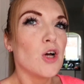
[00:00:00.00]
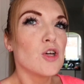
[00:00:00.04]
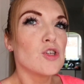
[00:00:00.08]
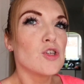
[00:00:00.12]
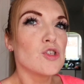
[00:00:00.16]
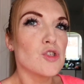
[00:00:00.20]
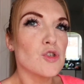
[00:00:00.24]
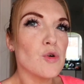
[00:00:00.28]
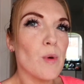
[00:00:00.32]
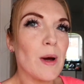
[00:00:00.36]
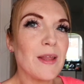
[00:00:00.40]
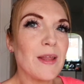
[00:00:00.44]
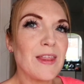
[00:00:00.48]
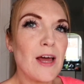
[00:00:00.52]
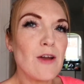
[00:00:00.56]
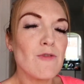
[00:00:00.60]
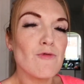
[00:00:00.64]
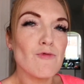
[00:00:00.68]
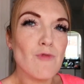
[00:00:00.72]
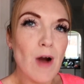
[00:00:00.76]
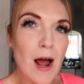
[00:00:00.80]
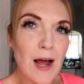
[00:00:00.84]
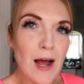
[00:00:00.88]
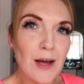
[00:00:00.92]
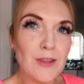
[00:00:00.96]
So I then
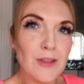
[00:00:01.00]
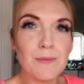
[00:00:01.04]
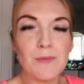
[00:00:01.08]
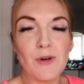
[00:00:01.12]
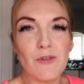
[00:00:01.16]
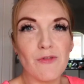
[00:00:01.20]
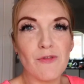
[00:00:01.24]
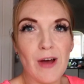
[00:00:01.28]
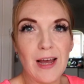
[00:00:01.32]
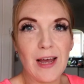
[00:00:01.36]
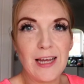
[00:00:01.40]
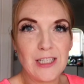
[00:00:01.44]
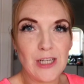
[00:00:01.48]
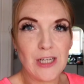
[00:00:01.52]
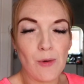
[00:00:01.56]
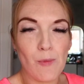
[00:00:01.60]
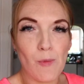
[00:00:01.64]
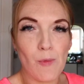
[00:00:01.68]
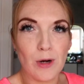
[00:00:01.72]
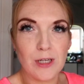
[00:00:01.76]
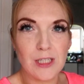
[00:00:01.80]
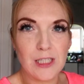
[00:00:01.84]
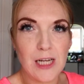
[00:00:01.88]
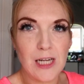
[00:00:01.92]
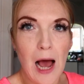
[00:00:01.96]
rang them to find out
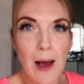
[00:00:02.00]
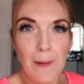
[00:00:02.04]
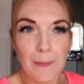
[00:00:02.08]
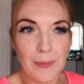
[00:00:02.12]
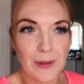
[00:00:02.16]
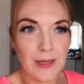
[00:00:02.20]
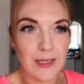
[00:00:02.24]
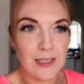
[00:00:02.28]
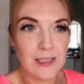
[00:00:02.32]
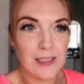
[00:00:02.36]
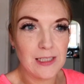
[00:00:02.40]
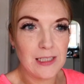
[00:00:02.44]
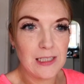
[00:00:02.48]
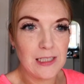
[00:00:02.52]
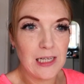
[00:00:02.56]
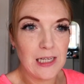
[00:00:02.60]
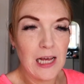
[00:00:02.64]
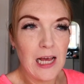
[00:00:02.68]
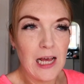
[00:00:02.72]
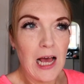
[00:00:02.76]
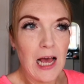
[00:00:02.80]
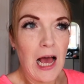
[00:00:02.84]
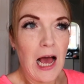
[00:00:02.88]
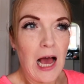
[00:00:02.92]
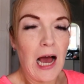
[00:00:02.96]
what had happened,
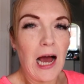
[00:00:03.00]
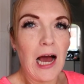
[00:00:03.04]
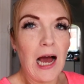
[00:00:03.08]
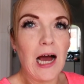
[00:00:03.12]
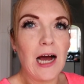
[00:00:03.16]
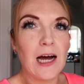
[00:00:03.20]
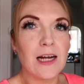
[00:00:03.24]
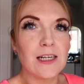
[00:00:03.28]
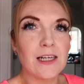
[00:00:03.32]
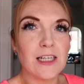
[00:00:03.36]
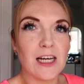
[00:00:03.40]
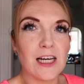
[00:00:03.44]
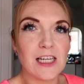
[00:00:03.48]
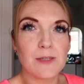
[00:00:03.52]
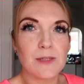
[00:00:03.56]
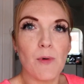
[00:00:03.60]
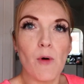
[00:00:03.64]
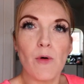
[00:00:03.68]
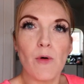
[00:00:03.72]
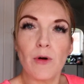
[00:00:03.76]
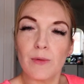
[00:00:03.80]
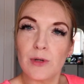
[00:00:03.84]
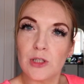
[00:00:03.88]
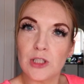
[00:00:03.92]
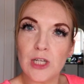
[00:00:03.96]
and I
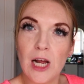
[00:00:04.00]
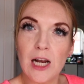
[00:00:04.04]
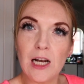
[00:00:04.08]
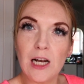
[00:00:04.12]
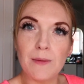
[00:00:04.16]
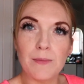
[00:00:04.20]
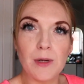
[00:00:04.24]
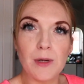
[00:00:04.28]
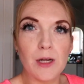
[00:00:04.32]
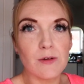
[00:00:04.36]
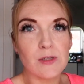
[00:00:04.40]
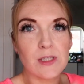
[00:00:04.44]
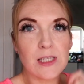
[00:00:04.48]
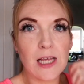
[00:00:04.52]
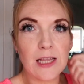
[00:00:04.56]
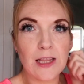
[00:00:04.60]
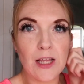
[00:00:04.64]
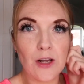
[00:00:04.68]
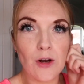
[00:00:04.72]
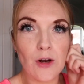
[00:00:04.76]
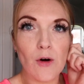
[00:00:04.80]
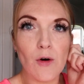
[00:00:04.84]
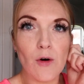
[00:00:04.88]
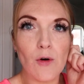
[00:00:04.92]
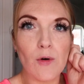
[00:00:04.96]
spoke to a gentleman who said
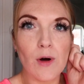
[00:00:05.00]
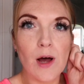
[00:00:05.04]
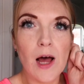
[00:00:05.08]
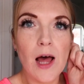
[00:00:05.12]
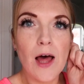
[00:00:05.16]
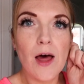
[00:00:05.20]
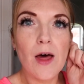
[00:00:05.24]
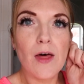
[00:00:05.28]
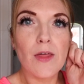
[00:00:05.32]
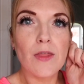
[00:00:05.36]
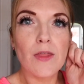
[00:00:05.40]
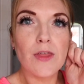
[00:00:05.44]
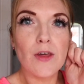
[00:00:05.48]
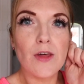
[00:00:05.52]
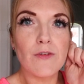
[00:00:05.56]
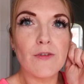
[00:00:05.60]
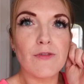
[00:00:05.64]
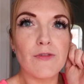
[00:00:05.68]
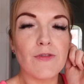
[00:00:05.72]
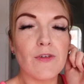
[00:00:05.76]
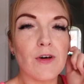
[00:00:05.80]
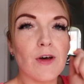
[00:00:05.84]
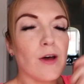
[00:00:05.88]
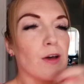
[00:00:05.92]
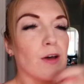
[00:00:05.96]
that, oh,
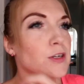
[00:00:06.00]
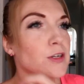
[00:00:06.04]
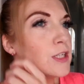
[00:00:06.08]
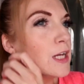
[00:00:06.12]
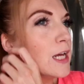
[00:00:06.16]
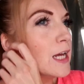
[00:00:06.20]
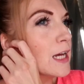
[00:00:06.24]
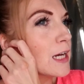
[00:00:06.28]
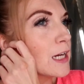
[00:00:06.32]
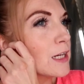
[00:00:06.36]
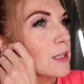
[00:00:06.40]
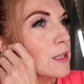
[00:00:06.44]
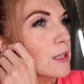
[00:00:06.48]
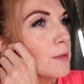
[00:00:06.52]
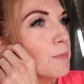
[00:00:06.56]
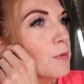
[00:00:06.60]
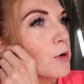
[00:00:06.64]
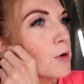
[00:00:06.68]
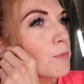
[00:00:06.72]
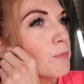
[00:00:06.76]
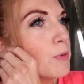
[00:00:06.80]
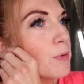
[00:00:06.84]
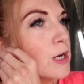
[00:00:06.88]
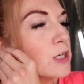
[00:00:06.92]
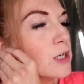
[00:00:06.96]
they've taken the
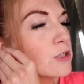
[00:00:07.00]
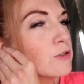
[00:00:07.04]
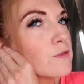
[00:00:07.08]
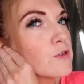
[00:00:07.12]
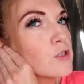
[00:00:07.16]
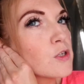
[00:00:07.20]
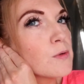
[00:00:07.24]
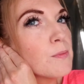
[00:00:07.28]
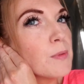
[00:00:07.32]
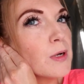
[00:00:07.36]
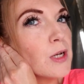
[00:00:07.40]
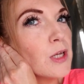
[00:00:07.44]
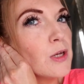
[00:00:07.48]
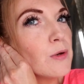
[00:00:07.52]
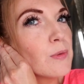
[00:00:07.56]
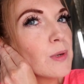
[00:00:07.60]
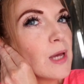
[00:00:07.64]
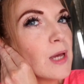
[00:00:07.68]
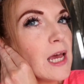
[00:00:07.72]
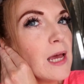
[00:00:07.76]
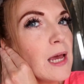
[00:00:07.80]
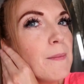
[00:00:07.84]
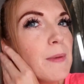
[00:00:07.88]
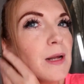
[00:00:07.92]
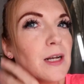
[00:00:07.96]
blood pressure of somebody who
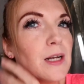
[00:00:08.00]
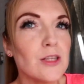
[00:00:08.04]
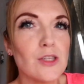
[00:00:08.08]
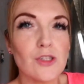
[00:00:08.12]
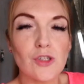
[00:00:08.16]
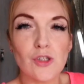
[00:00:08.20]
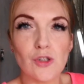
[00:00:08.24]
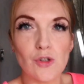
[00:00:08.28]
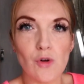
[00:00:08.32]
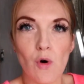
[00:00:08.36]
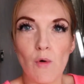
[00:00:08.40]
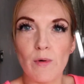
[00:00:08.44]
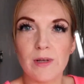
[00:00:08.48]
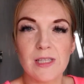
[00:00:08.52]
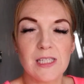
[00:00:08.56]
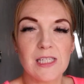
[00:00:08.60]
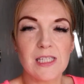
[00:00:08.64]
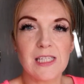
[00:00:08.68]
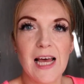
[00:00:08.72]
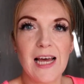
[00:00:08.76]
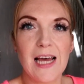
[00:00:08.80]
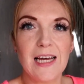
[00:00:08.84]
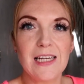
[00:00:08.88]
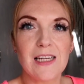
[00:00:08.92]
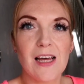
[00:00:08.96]
came into the store and
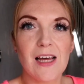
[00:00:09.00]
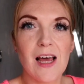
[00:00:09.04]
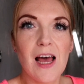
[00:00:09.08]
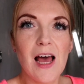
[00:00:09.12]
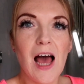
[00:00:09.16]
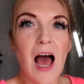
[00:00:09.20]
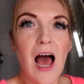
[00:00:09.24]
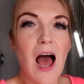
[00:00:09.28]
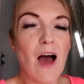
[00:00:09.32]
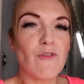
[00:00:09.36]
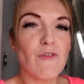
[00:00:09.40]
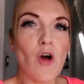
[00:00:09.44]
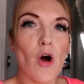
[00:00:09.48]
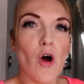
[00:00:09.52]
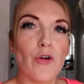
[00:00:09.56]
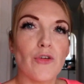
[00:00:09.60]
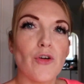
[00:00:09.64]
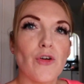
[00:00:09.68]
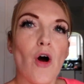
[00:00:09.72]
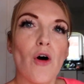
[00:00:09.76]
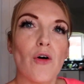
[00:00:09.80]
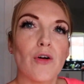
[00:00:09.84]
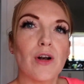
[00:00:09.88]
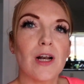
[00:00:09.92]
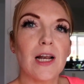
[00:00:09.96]
said, I've got an
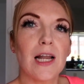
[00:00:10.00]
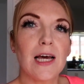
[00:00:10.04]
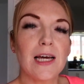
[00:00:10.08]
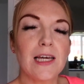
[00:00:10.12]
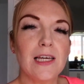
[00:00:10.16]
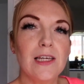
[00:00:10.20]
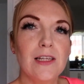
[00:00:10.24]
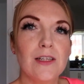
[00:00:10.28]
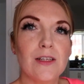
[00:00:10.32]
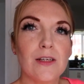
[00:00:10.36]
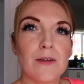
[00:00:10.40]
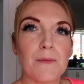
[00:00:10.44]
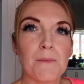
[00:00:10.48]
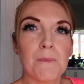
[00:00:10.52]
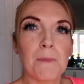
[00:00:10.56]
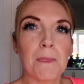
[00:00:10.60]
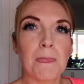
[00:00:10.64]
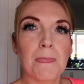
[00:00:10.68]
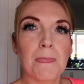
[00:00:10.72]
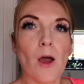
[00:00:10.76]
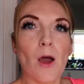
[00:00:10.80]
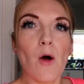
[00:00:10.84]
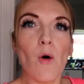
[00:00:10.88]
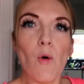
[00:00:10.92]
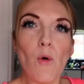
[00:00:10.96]
online
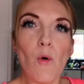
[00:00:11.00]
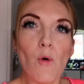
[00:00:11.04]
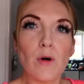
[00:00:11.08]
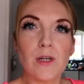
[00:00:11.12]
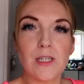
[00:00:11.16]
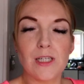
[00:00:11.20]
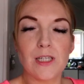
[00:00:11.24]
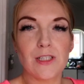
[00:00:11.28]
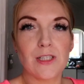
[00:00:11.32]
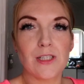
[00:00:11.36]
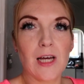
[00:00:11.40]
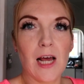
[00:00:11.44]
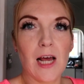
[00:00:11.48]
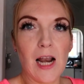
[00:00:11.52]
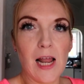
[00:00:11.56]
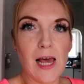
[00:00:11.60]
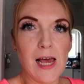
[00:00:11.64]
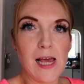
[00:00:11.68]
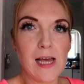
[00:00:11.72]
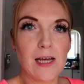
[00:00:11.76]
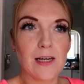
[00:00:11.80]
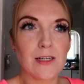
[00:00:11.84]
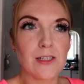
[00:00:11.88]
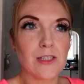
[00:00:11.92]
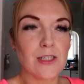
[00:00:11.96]
order to
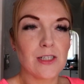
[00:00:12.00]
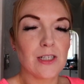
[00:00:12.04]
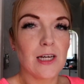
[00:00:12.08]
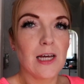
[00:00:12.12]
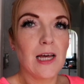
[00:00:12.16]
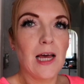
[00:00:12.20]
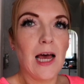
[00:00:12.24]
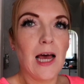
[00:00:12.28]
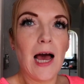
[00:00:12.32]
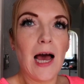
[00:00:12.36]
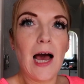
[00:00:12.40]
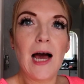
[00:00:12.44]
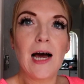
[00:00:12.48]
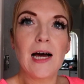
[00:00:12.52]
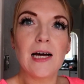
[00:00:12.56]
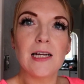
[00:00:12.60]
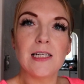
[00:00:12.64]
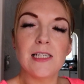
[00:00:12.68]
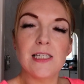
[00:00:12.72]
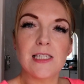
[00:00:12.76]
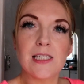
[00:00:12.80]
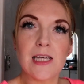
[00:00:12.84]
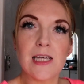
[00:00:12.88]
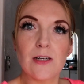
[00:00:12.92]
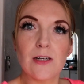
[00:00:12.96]
collect. And
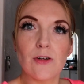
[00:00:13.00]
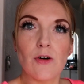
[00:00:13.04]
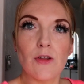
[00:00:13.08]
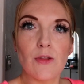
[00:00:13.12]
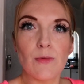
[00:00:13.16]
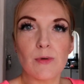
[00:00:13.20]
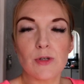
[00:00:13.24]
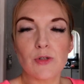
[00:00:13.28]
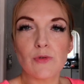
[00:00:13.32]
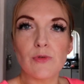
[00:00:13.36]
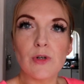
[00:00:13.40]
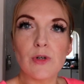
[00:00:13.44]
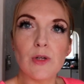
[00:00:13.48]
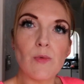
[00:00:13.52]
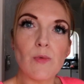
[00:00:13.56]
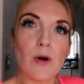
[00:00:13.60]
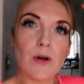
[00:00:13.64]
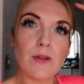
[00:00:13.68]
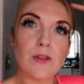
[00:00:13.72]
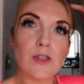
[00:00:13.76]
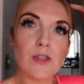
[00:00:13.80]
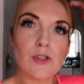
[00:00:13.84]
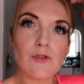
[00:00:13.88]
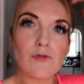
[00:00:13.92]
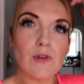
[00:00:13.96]
he said, oh, there was only one
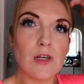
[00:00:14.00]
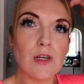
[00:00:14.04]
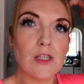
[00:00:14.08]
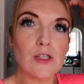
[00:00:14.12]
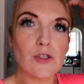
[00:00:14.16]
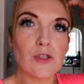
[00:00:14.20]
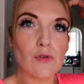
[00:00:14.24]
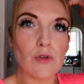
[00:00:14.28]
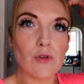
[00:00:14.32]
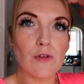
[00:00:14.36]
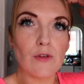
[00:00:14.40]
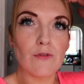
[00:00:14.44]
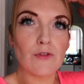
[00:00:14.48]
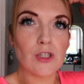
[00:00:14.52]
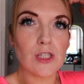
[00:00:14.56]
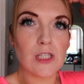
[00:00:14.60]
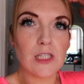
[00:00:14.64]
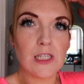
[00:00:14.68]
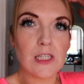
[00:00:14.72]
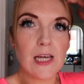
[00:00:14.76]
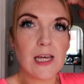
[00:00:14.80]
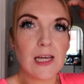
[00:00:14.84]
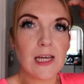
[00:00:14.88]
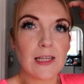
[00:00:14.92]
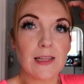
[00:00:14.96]
on the screen, so they've just
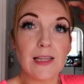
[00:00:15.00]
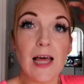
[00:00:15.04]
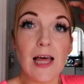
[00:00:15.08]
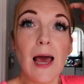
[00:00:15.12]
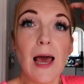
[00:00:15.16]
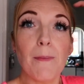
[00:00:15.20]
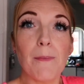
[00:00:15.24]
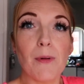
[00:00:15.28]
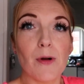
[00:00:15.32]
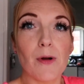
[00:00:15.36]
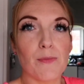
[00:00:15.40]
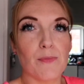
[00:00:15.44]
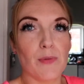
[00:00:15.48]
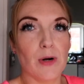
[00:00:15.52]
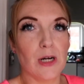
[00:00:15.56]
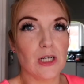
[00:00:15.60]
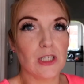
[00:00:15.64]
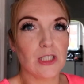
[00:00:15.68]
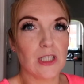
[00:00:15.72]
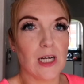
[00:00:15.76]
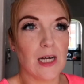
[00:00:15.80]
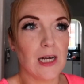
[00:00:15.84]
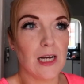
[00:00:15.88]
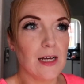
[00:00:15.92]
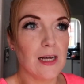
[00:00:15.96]
taken their blood
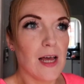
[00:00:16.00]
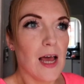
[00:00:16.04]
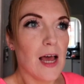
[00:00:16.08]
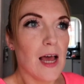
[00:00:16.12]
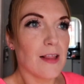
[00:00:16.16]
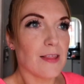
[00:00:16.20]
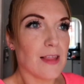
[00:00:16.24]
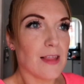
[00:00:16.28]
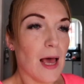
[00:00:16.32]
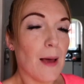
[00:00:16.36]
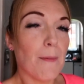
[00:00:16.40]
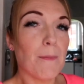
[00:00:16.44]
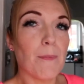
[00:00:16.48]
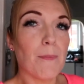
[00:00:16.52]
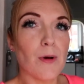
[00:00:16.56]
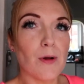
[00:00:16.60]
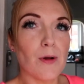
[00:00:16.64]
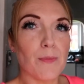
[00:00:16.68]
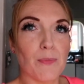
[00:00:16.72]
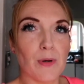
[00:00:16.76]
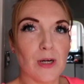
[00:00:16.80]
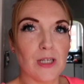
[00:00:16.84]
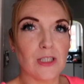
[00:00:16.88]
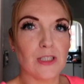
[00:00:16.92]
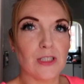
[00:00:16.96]
pressure. Their
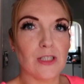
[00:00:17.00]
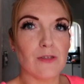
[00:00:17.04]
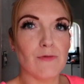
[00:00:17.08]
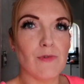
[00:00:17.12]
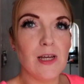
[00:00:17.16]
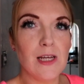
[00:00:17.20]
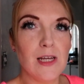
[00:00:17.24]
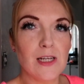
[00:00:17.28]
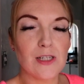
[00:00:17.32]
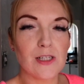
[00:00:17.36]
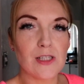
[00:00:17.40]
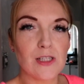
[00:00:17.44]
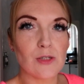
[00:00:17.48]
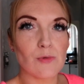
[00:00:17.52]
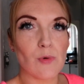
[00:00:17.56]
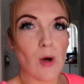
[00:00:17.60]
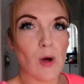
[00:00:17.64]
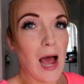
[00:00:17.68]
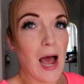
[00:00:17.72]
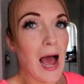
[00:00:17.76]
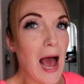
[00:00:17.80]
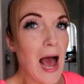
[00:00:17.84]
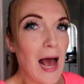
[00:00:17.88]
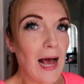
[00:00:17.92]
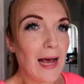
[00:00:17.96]
blood pressure readings were
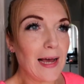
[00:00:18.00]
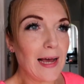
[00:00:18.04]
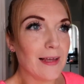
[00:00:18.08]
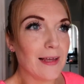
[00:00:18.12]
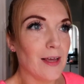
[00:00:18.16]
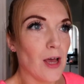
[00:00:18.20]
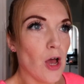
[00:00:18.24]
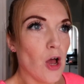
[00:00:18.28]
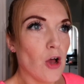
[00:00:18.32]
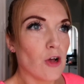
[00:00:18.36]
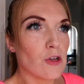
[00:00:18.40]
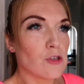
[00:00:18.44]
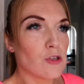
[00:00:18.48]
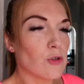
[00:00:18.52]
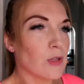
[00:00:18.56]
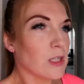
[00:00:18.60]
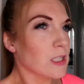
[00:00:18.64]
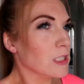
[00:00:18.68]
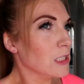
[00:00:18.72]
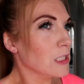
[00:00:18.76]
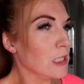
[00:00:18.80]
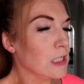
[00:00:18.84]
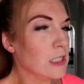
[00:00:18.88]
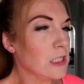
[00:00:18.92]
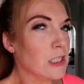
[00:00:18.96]
high, so they
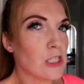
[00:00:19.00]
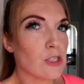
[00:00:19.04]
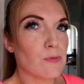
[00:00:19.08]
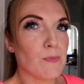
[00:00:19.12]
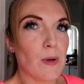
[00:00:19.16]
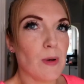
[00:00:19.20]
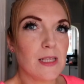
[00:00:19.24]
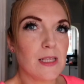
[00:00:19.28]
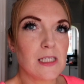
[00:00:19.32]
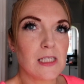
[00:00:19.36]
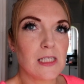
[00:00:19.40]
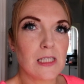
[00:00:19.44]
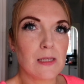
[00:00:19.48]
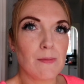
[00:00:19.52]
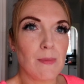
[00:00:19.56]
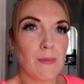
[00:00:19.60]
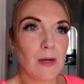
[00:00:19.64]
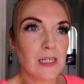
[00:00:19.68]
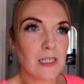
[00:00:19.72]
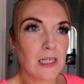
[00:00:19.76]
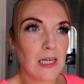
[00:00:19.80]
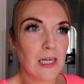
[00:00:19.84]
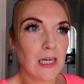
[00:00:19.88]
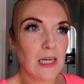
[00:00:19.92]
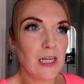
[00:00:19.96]
didn't dispense the
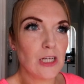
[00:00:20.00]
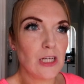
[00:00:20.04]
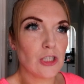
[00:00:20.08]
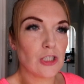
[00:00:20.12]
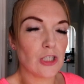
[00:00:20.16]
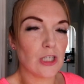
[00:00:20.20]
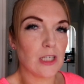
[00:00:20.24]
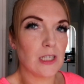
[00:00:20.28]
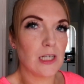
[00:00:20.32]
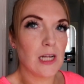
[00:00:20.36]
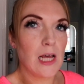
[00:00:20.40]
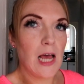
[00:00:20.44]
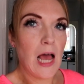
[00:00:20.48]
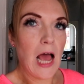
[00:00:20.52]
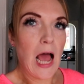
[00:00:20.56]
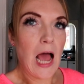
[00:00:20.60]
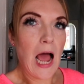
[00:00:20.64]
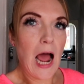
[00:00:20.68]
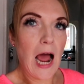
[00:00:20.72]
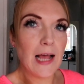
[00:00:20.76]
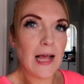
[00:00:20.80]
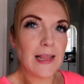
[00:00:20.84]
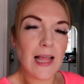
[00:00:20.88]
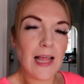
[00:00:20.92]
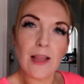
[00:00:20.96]
medication,
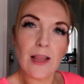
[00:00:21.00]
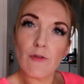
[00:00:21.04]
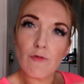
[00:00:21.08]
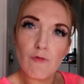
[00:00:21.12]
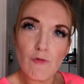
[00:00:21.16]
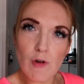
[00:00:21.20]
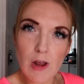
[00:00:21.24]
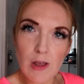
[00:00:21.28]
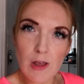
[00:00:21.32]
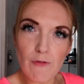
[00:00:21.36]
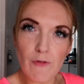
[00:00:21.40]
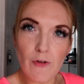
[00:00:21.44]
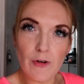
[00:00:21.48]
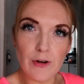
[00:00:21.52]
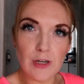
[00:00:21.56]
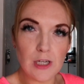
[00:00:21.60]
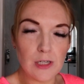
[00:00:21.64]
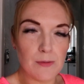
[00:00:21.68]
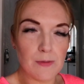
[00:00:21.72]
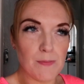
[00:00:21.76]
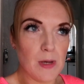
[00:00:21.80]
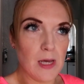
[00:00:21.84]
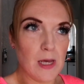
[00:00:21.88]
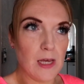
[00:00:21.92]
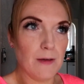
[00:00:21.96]
and then they've
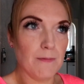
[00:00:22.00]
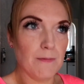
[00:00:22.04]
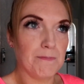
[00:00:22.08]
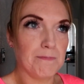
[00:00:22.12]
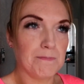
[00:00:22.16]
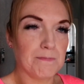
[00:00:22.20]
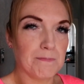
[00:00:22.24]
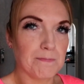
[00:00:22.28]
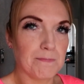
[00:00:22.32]
refunded me.